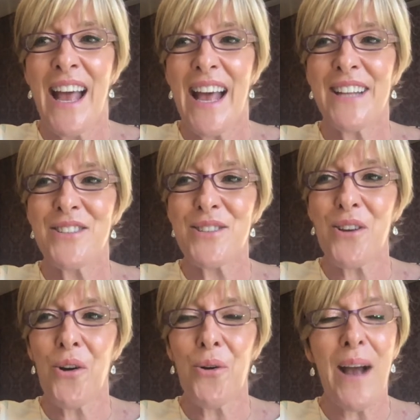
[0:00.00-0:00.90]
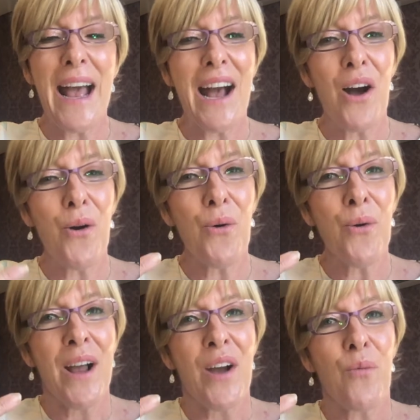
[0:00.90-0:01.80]
And so how
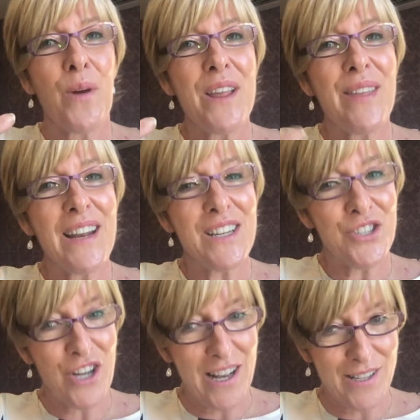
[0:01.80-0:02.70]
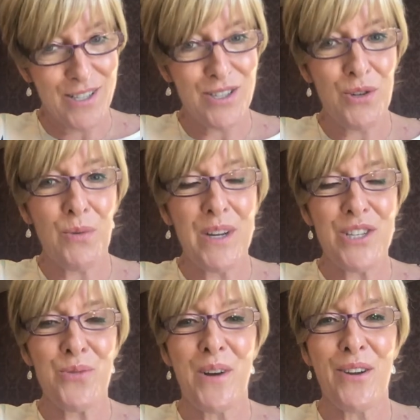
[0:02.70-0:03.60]
we then adjust to
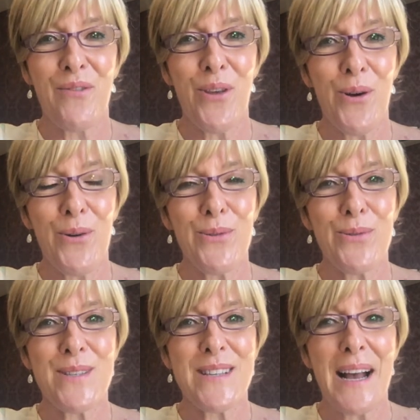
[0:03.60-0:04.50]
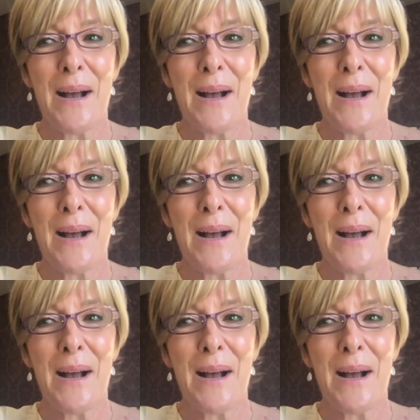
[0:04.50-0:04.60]
each one of those